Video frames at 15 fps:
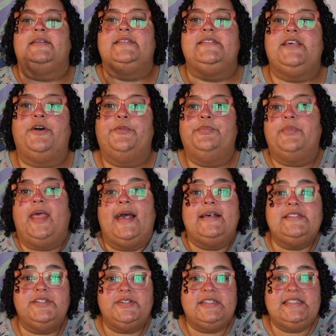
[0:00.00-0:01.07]
So
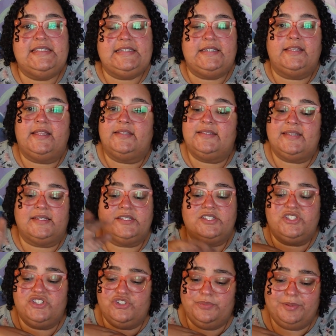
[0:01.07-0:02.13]
as you can see, that's like a
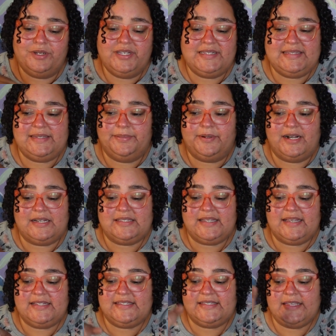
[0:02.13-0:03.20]
super easy
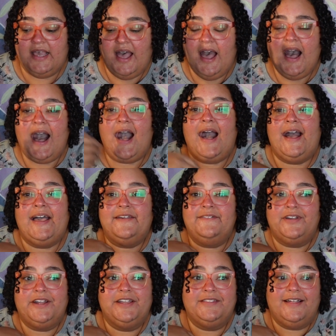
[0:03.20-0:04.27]
process. I
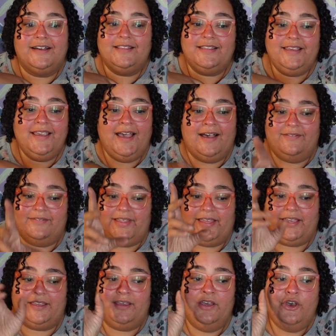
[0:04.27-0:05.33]
very luckily have
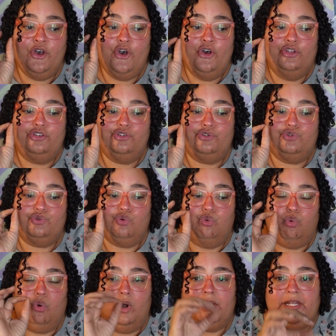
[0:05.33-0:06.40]
like
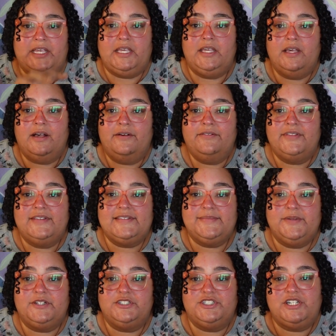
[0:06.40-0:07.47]
20 of these
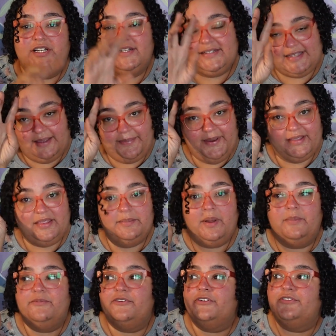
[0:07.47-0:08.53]
milk jugs. I picked them
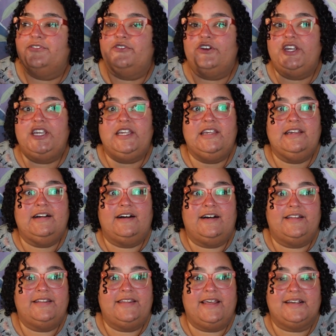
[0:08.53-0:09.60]
up for free
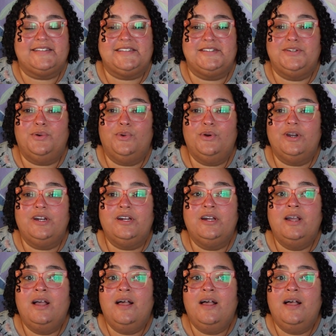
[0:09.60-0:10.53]
on Nextdoor.